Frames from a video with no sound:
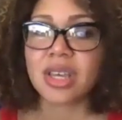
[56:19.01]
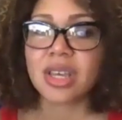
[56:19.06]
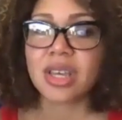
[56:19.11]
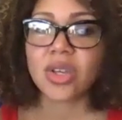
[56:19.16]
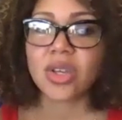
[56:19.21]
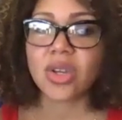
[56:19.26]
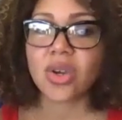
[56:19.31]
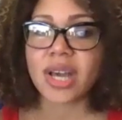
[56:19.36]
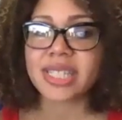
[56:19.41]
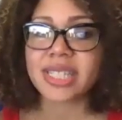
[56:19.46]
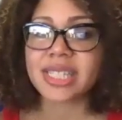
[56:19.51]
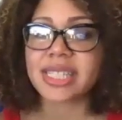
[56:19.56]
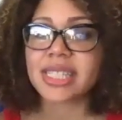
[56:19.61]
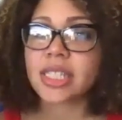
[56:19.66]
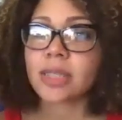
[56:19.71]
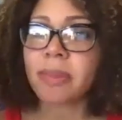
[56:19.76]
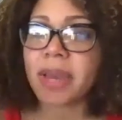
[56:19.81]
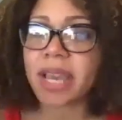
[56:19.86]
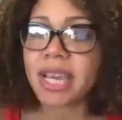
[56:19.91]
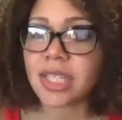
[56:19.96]
you know, as a
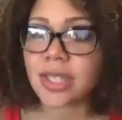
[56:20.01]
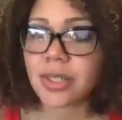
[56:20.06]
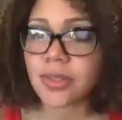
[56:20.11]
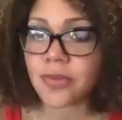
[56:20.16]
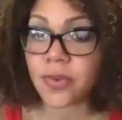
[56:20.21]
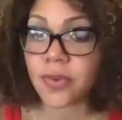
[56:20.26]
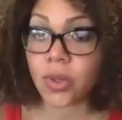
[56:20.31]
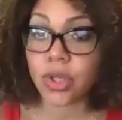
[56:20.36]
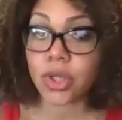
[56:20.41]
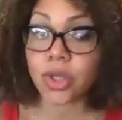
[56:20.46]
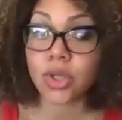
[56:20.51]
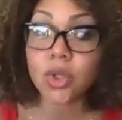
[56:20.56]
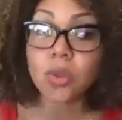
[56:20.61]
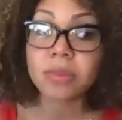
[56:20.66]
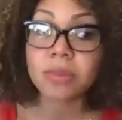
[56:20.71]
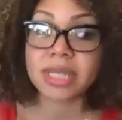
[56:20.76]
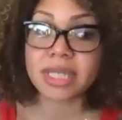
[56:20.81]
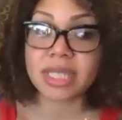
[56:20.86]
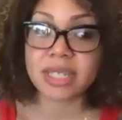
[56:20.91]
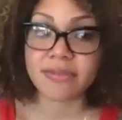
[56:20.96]
space for
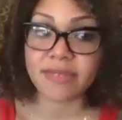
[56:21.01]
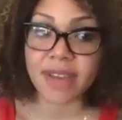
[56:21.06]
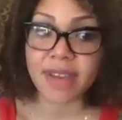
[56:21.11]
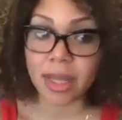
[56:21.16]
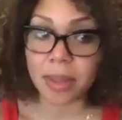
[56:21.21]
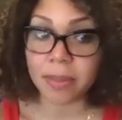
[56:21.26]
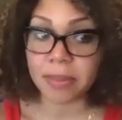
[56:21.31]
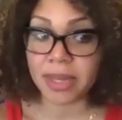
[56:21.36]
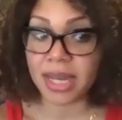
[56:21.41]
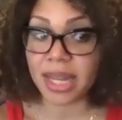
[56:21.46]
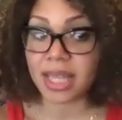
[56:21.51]
human development.